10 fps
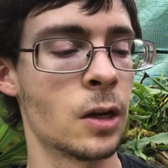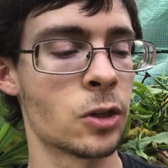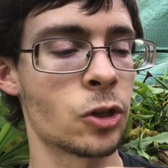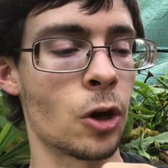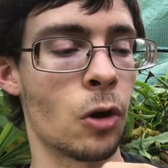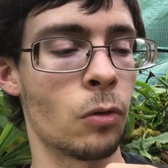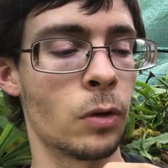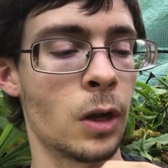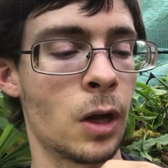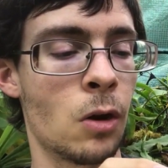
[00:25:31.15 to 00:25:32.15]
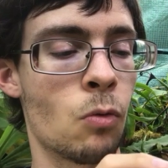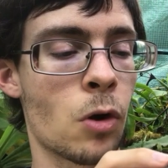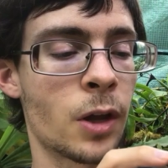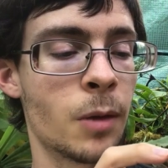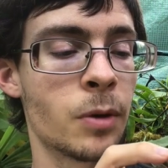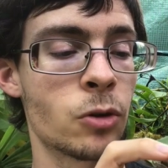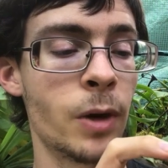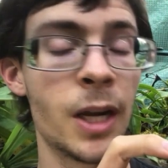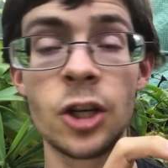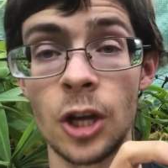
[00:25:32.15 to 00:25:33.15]
So working between
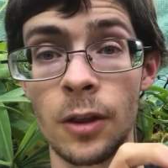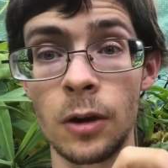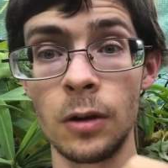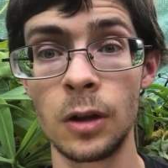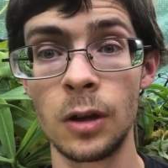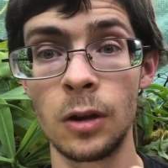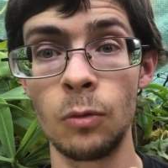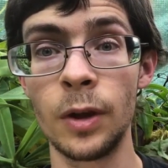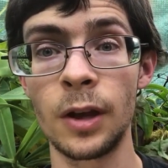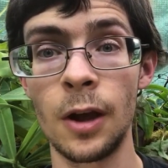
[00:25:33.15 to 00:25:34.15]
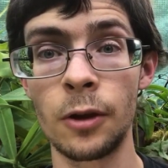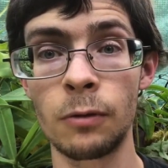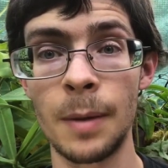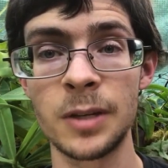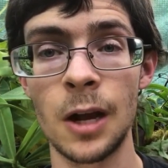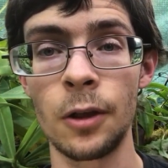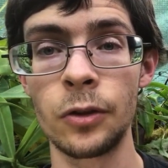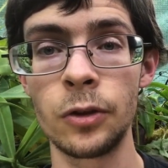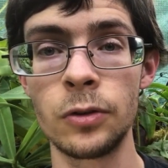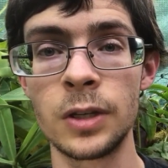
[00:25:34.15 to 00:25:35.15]
each other with other reptile
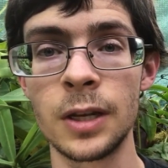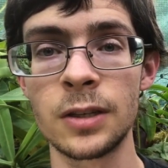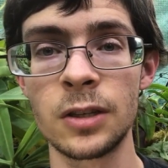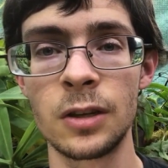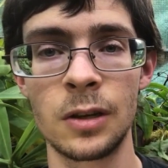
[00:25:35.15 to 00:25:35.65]
enthusiasts,